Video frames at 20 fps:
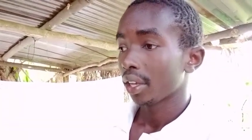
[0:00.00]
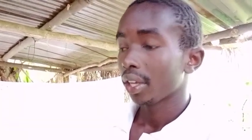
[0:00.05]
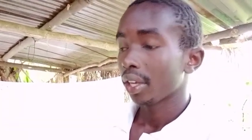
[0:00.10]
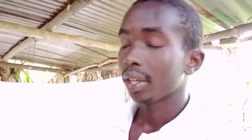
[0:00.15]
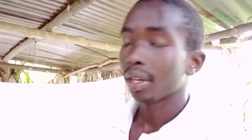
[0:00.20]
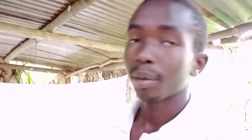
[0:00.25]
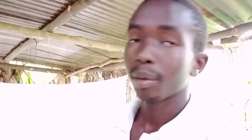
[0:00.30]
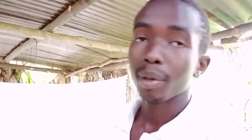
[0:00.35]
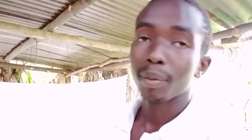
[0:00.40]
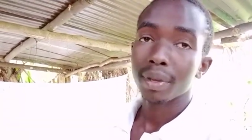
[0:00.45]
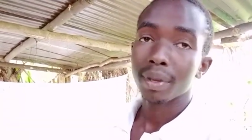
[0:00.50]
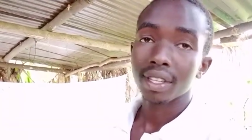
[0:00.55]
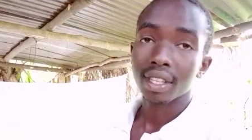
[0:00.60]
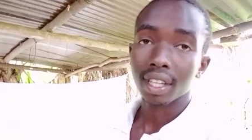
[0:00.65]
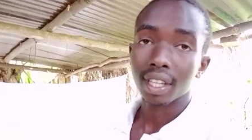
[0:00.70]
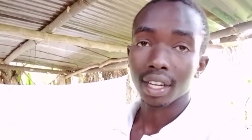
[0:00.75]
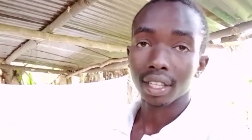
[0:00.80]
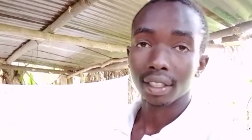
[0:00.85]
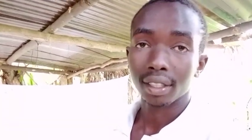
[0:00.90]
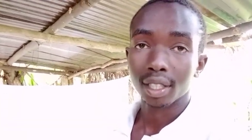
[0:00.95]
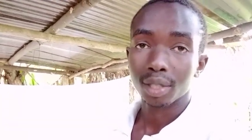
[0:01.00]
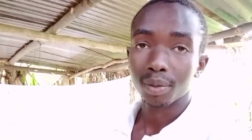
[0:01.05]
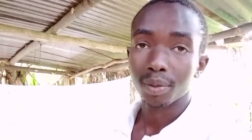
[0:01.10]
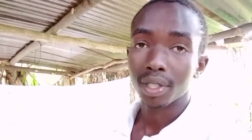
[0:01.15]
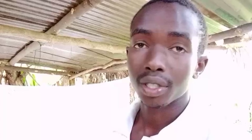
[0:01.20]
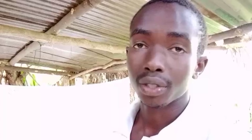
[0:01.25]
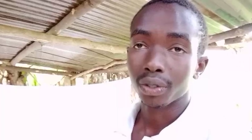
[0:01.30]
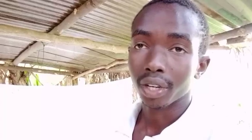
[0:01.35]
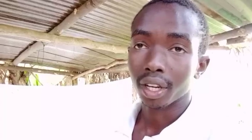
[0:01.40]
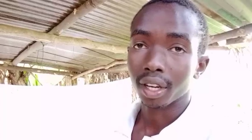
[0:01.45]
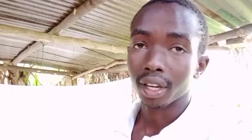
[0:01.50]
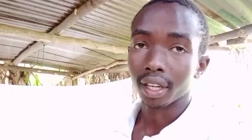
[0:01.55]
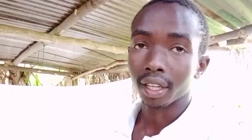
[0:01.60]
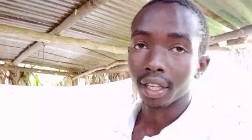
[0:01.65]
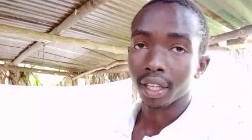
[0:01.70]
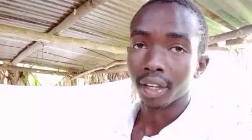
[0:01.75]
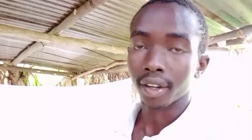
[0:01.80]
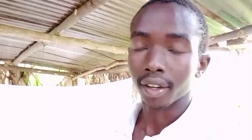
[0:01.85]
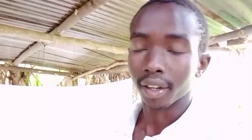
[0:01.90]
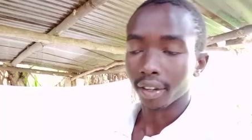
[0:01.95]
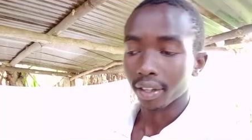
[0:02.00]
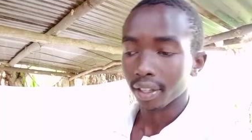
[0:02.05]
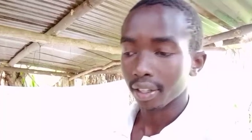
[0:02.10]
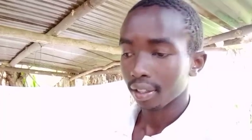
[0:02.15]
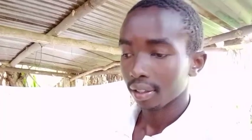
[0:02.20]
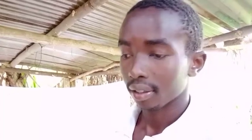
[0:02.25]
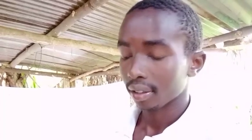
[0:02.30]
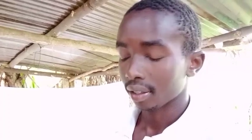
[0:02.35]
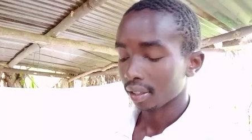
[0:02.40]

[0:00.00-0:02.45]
you know me, basically, it has been trial and error, right?